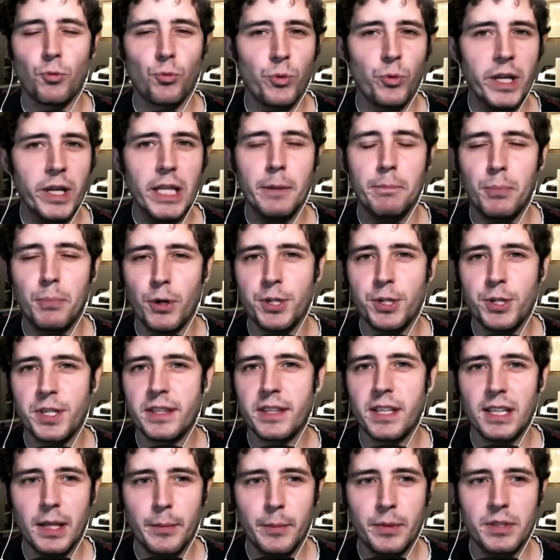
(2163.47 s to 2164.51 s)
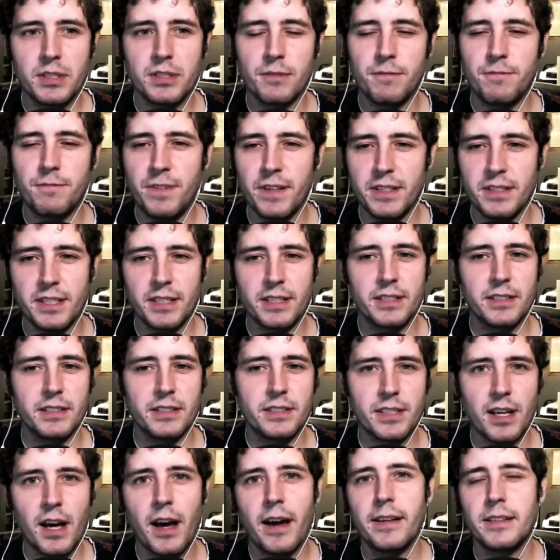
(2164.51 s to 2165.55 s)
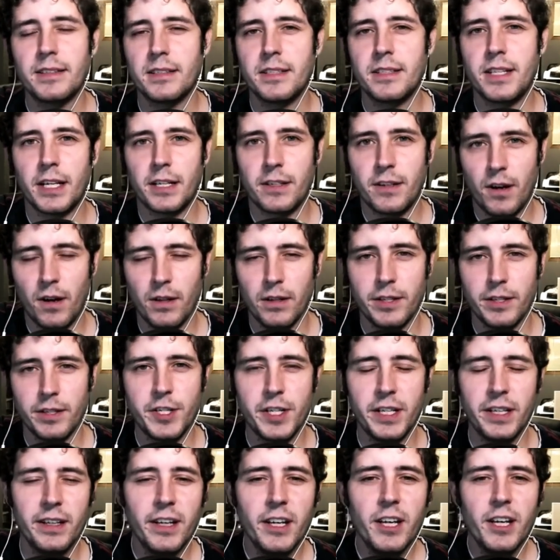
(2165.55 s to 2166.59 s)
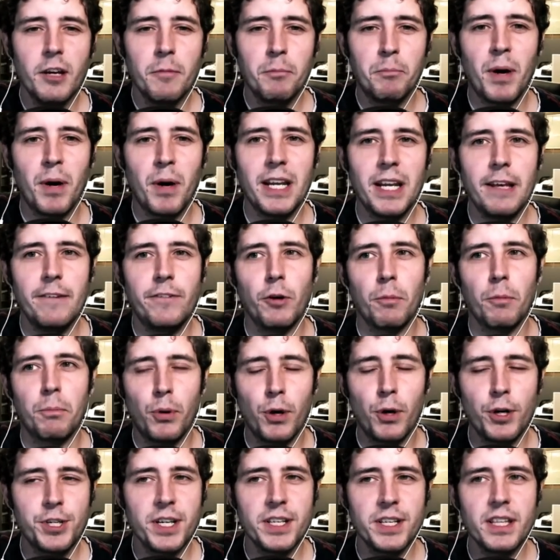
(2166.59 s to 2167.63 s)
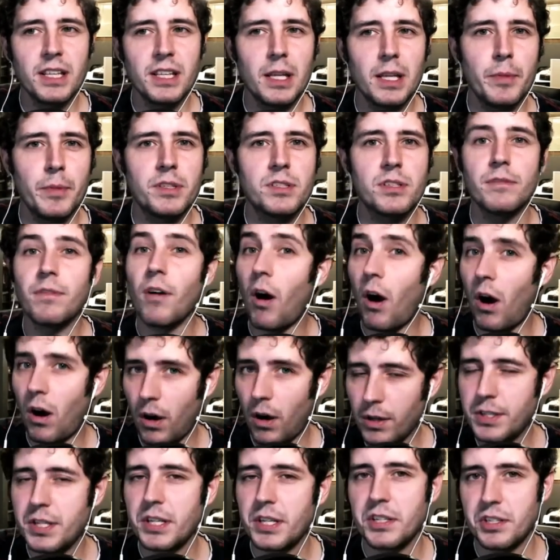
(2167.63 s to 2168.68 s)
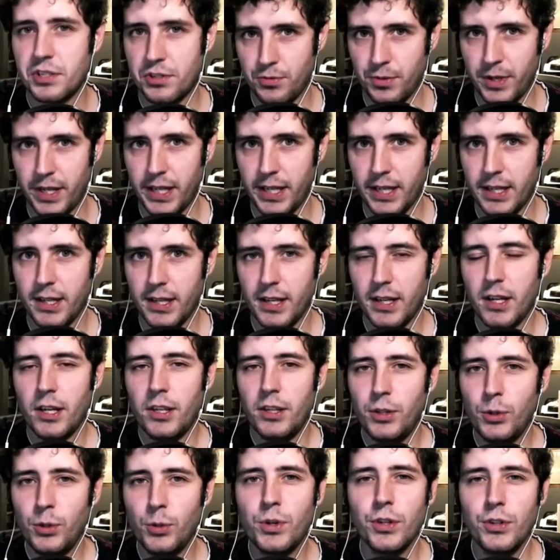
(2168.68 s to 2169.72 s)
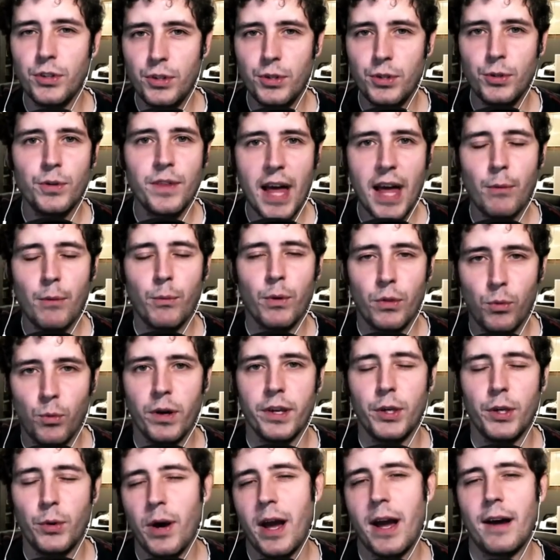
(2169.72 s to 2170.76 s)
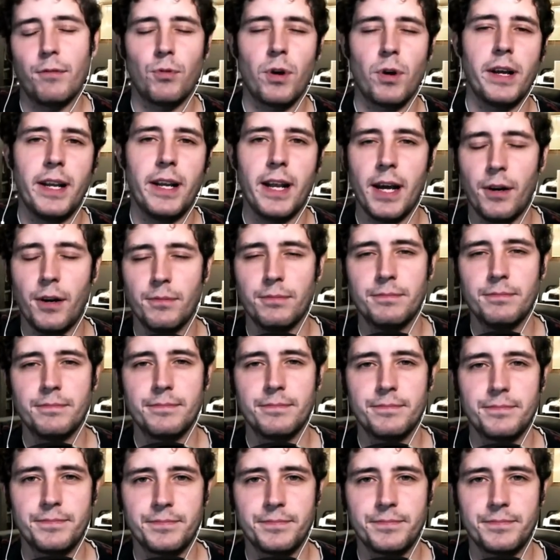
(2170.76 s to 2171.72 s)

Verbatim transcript: if you're really pushing the limits of physics and science and technology, but if you're pushing the limits of artistry, you can do that with what you have right now.